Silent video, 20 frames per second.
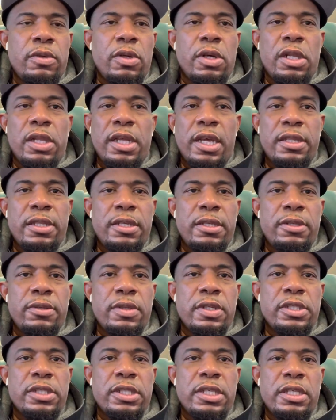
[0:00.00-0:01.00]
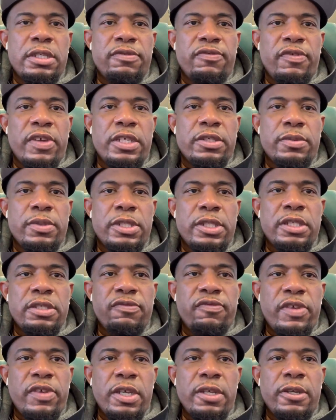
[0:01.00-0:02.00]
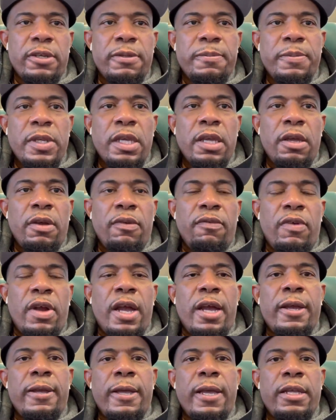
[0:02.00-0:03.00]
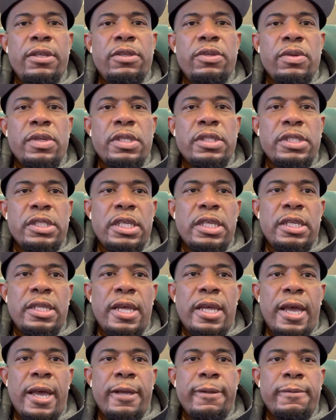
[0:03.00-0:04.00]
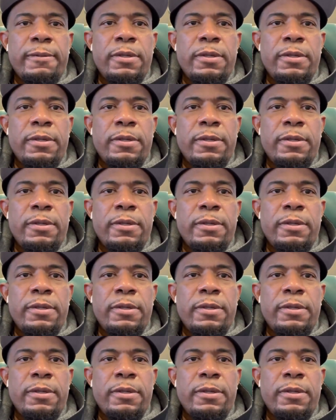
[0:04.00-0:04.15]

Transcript: Clearly, you can see his face was disfigured, right? And you can see that,